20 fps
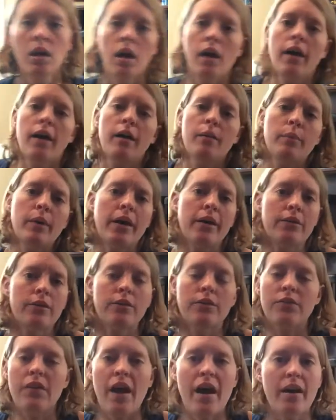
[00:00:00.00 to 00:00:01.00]
But other
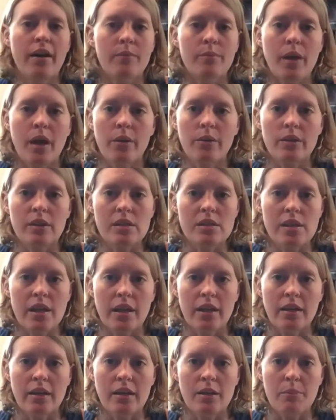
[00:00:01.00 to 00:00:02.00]
than that, I'm not really
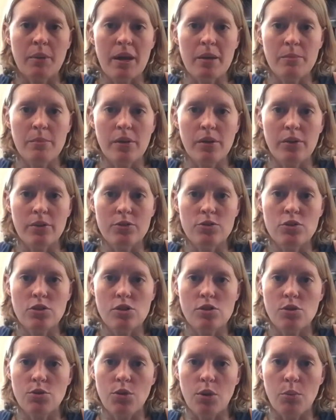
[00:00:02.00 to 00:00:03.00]
taking any pain pills,
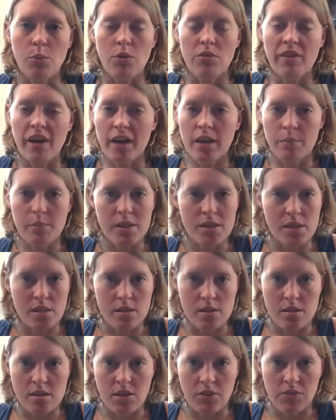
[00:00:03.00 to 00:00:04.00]
just the normal vitamins
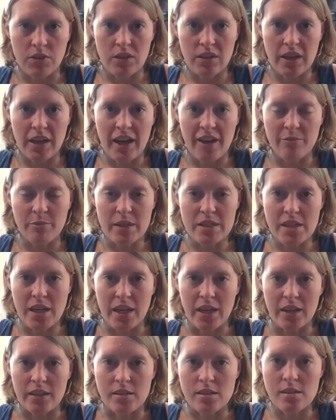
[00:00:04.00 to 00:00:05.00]
and stuff that they have me
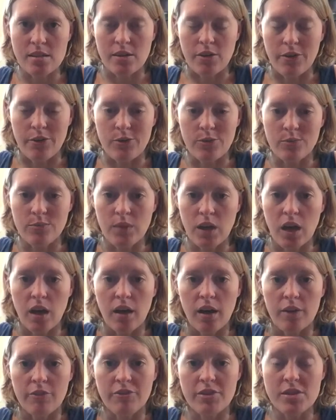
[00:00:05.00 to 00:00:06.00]
taking still.
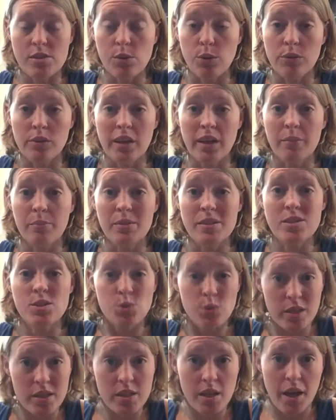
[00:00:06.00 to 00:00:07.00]
Physical therapy is
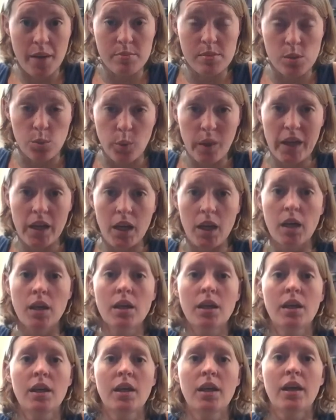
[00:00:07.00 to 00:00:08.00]
3 times a week,
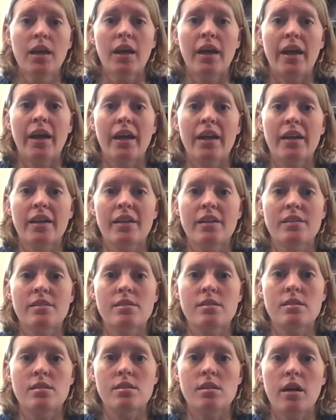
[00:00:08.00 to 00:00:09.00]

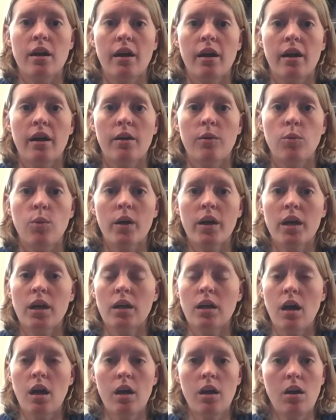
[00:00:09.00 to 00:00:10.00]
and
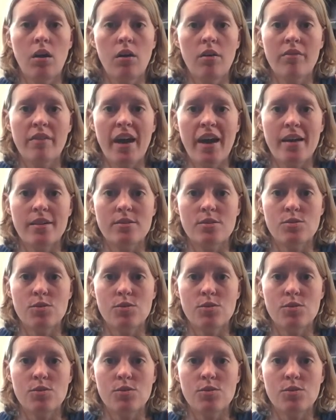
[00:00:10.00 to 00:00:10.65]
working on all of that.